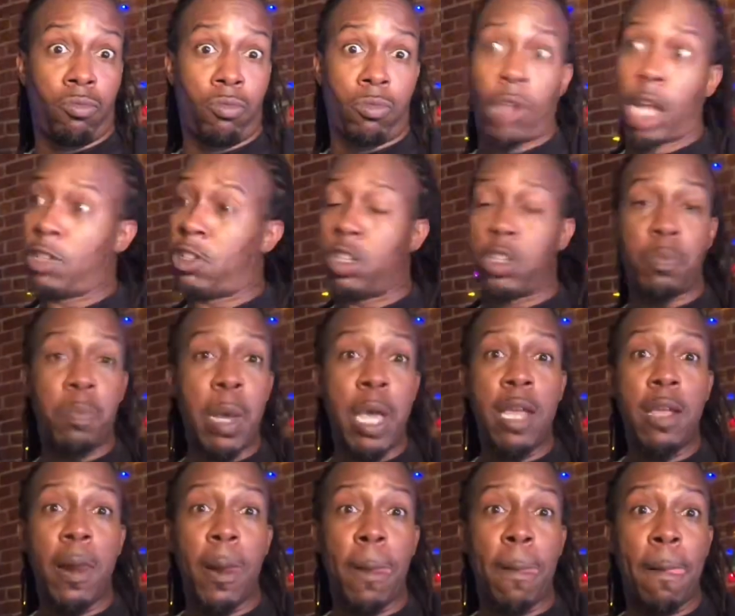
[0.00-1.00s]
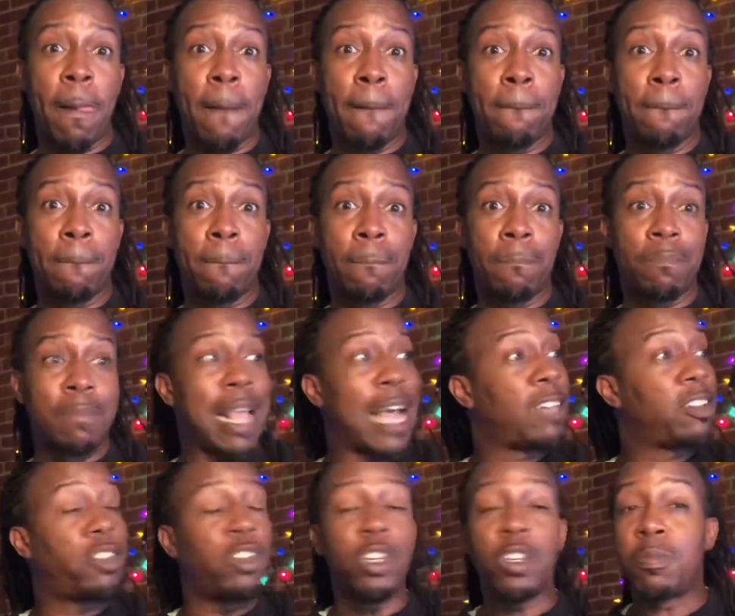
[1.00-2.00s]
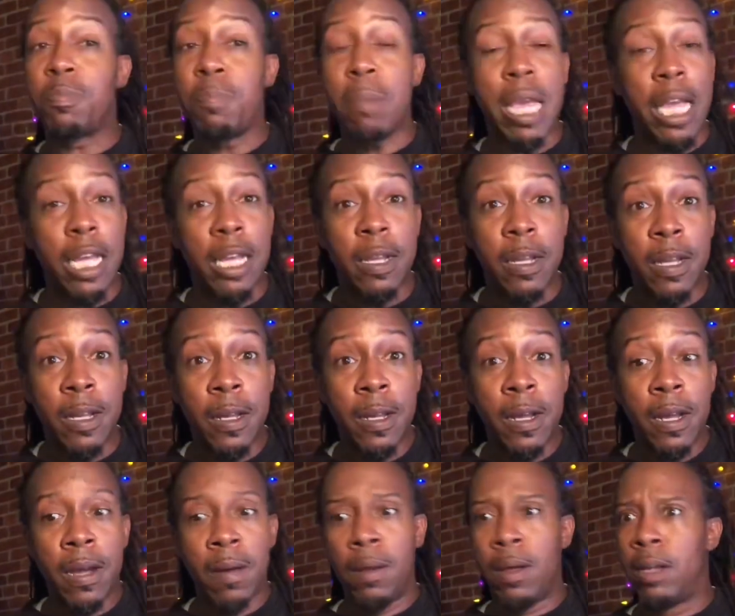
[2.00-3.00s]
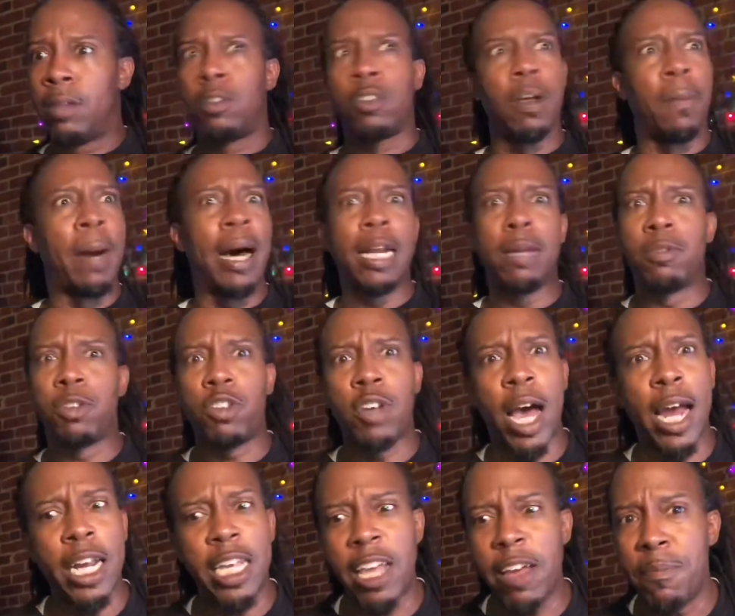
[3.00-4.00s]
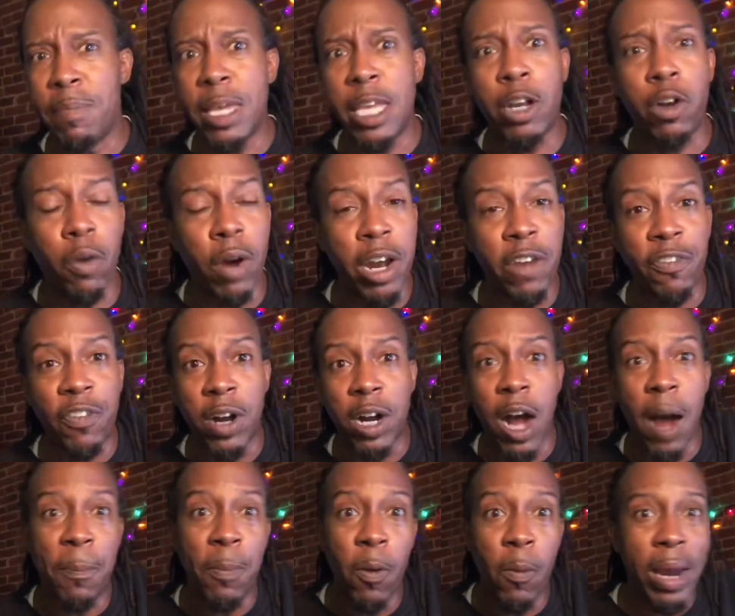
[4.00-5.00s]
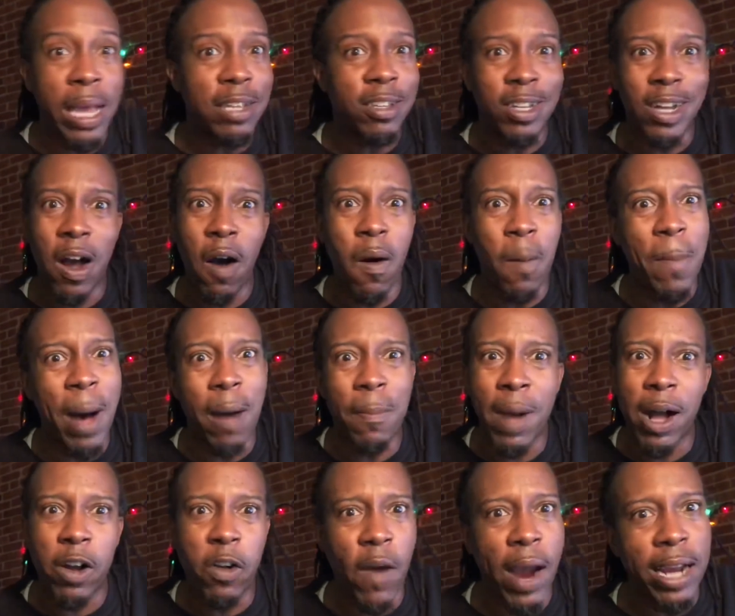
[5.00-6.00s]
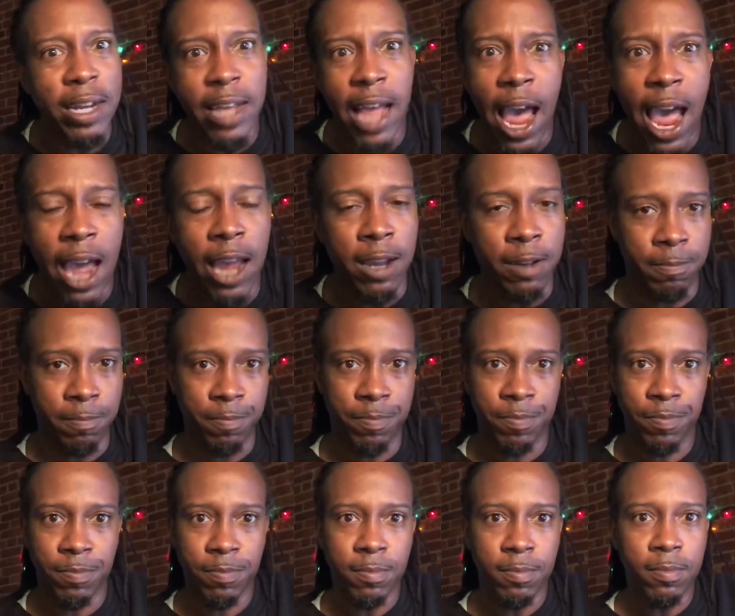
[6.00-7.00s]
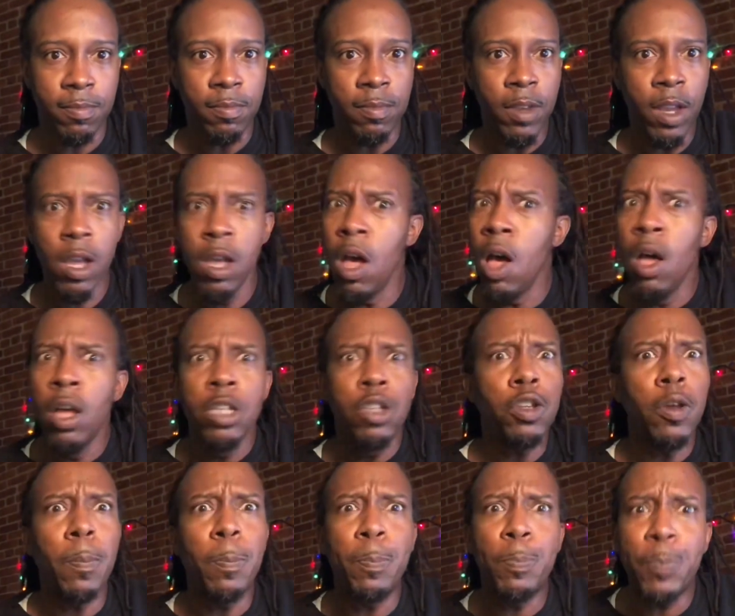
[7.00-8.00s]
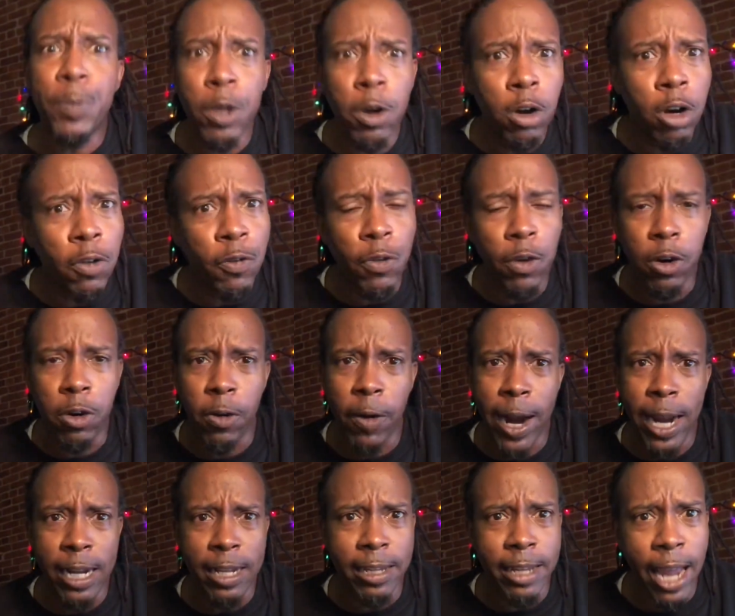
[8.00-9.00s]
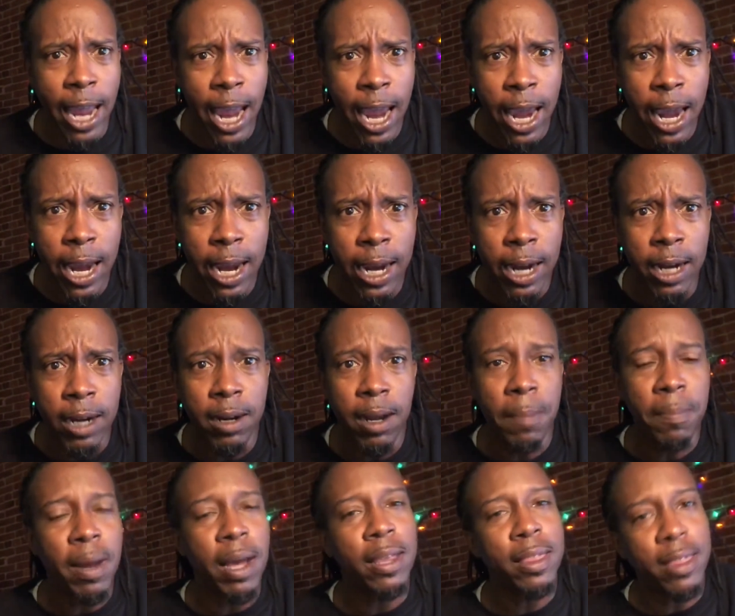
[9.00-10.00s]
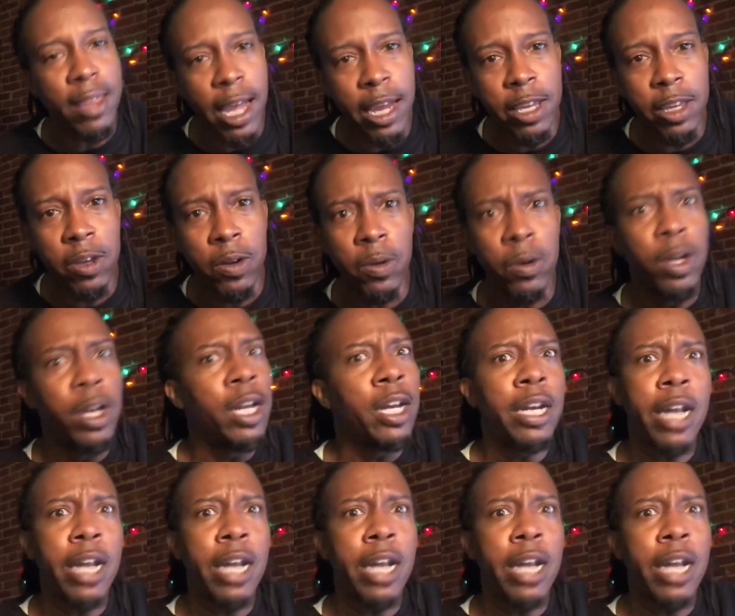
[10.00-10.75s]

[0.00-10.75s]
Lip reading: That's just me. That's just me. Somebody was trying to give me grief a couple weeks ago about my Great Dane. It's a beautiful Great Dane. I'm like, thank you.